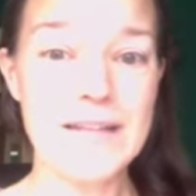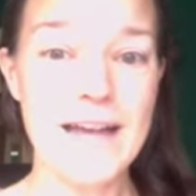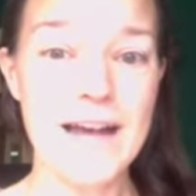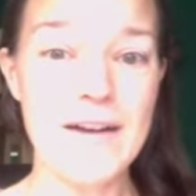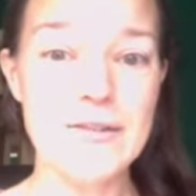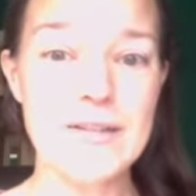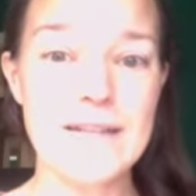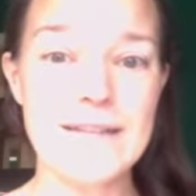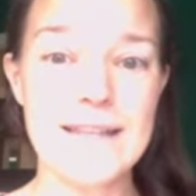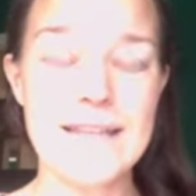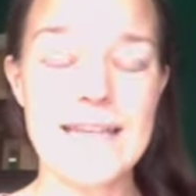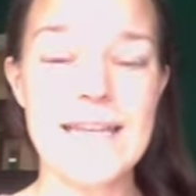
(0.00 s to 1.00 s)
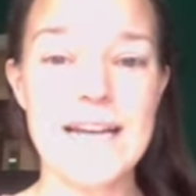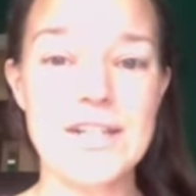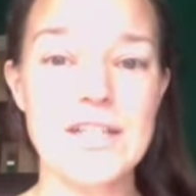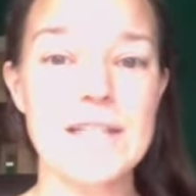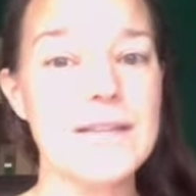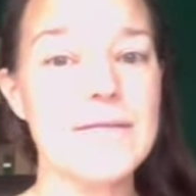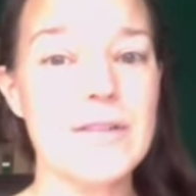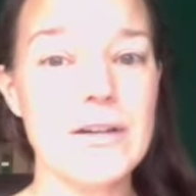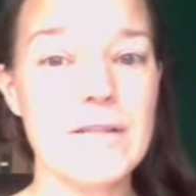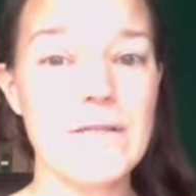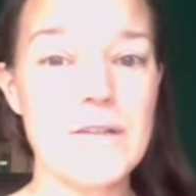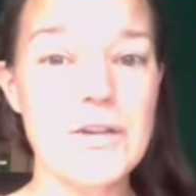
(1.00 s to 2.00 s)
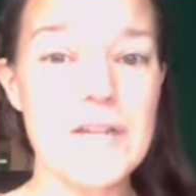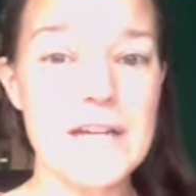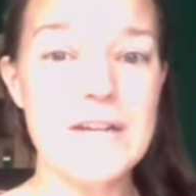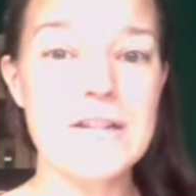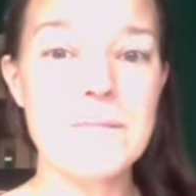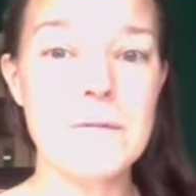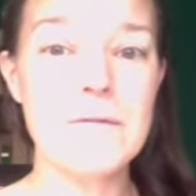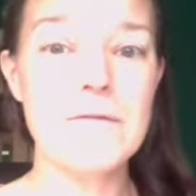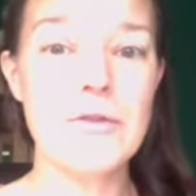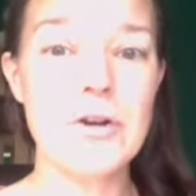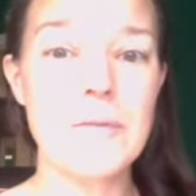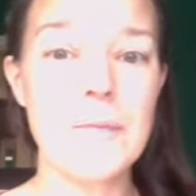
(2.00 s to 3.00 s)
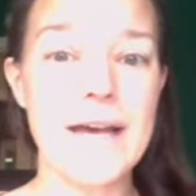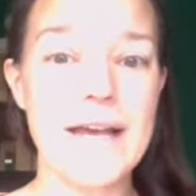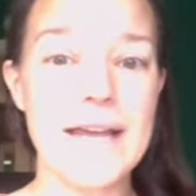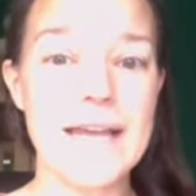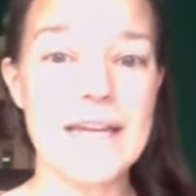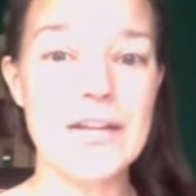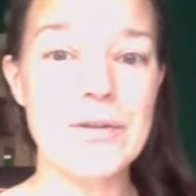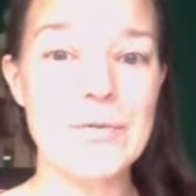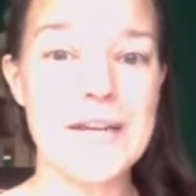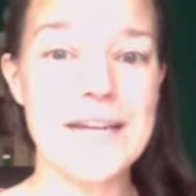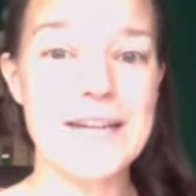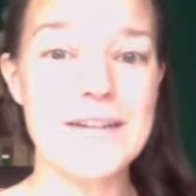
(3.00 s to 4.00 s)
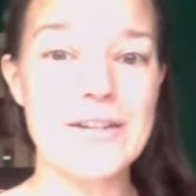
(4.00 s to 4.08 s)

house because I think he actually lived there a few years before my great